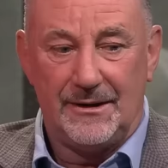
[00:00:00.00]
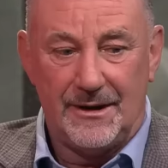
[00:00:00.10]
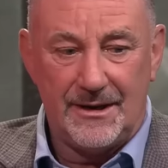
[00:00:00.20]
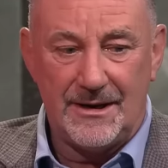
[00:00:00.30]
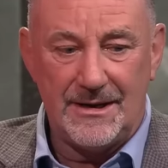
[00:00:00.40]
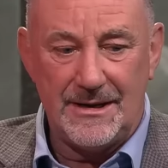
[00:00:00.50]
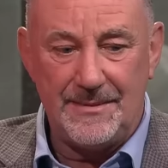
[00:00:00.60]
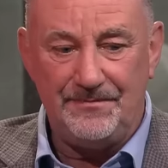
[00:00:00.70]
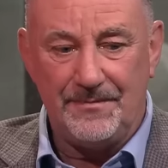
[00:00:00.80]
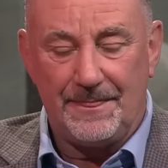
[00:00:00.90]

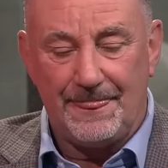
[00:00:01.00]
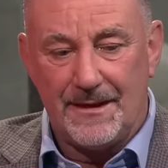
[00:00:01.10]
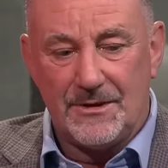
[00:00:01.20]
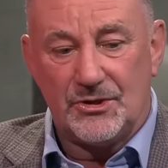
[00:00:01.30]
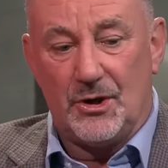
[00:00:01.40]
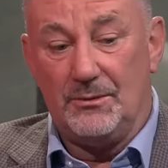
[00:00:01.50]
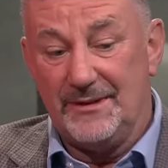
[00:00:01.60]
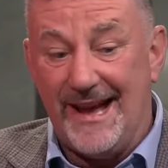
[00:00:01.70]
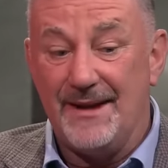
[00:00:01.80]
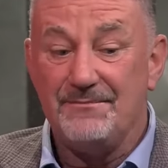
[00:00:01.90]
But
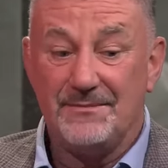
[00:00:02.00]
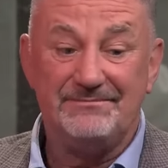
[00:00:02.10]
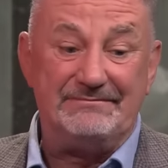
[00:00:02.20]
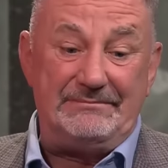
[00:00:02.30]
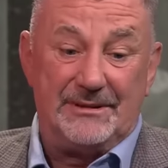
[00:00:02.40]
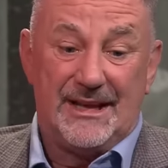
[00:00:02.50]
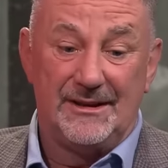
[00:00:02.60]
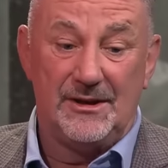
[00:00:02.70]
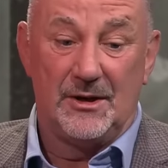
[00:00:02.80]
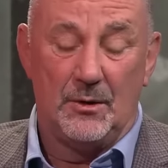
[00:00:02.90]

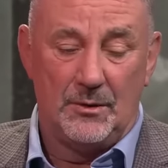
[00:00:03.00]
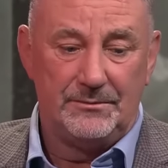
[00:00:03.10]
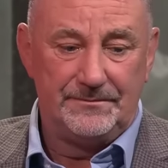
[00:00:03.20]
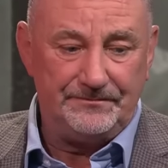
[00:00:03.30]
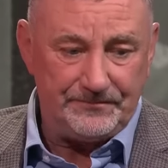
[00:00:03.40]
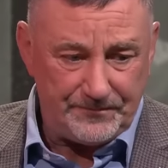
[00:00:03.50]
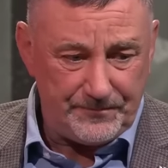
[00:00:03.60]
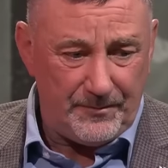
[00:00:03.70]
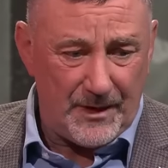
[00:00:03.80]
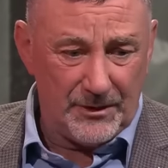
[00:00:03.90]
then, you know,
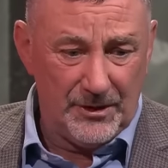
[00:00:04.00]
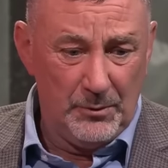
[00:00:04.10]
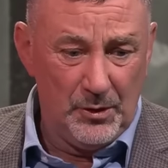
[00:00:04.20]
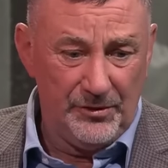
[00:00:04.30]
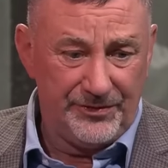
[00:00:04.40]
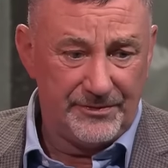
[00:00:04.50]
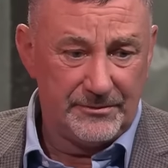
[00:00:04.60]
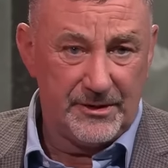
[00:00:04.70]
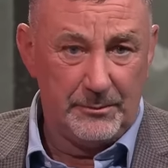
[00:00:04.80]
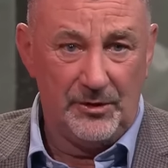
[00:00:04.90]
the
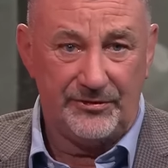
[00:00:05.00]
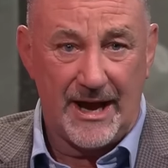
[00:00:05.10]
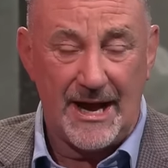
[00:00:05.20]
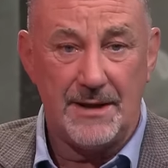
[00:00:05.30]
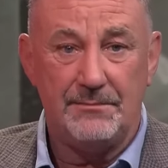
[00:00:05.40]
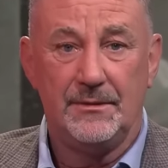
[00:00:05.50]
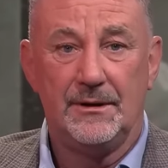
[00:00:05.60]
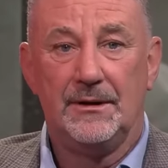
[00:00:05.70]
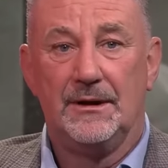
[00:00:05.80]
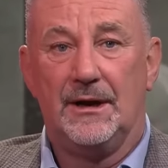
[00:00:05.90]
move came.
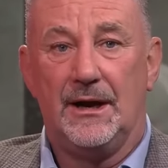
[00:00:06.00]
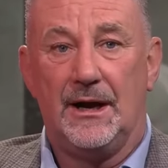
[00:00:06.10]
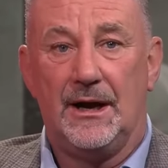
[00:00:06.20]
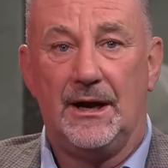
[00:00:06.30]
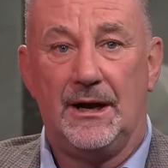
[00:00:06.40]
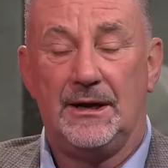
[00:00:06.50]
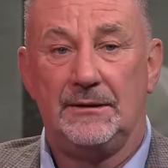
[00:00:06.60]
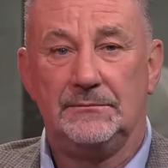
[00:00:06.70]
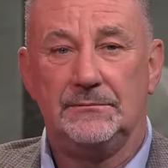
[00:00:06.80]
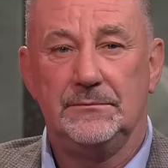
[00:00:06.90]

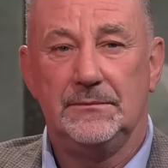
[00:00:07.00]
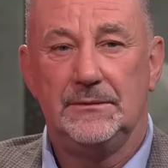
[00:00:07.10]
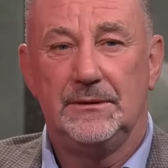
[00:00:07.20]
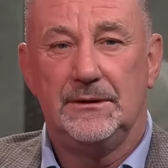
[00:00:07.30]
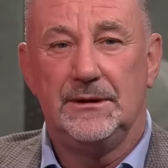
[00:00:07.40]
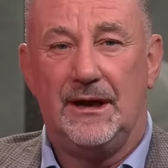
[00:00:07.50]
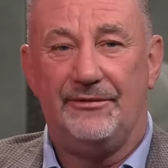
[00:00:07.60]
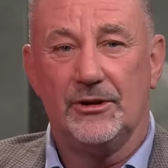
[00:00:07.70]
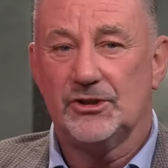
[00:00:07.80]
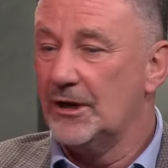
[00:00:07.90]
I
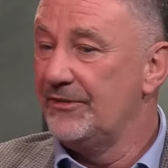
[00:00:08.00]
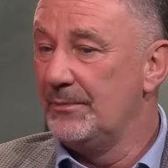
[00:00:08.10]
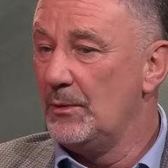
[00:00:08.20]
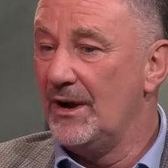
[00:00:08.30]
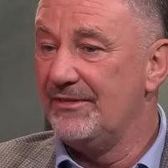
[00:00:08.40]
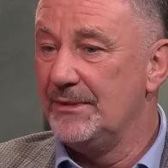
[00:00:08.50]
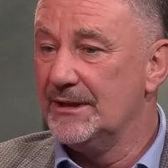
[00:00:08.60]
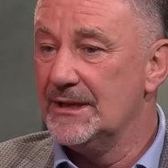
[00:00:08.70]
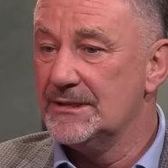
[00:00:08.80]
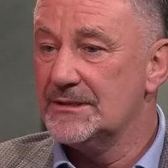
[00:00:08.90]
felt sorry for my wife and my
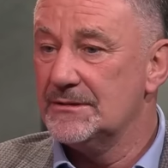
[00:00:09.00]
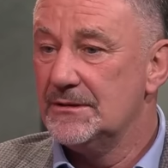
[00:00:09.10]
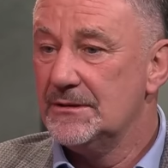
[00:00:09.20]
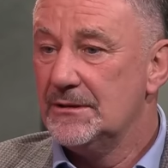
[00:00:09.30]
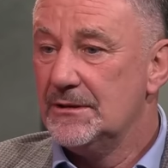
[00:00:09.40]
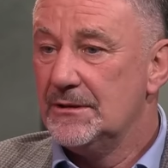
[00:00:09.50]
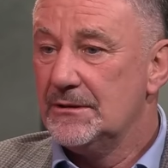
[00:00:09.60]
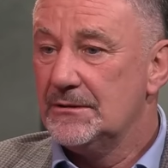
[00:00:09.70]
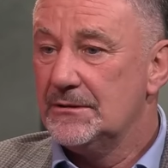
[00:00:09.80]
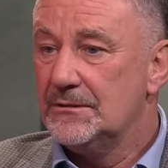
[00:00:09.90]
kids
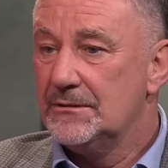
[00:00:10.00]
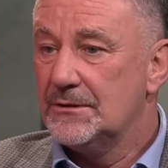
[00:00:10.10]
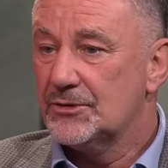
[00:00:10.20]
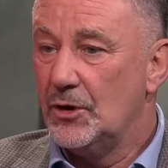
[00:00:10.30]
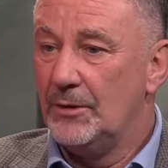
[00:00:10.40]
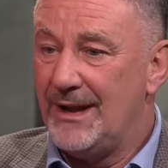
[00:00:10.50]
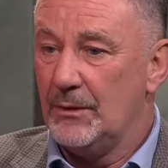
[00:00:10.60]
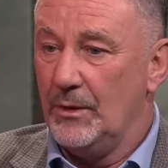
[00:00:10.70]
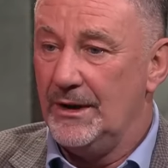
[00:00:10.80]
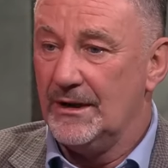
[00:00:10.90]
because all my
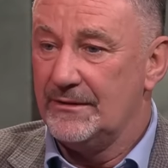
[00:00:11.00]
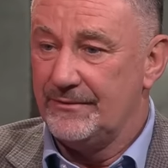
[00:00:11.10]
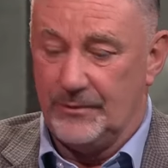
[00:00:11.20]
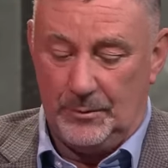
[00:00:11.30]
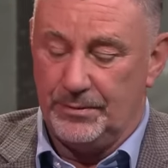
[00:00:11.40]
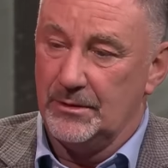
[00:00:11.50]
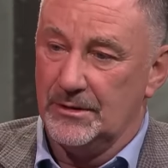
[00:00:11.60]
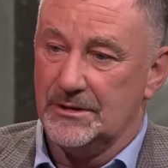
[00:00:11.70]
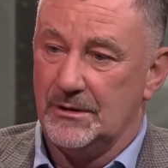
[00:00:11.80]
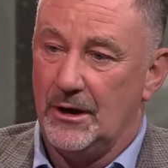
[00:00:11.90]
work,
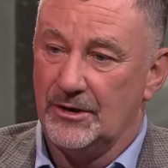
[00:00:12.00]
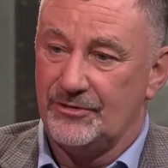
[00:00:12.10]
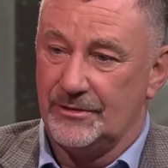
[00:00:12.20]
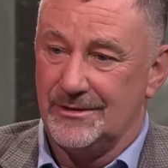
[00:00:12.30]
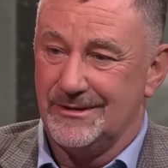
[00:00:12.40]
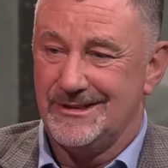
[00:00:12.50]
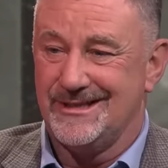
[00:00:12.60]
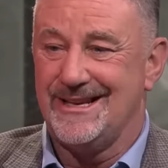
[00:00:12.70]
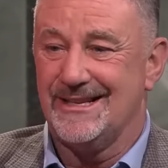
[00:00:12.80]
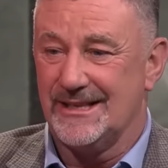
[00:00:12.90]
Newport, Oxford,
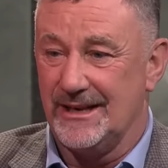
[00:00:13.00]
to get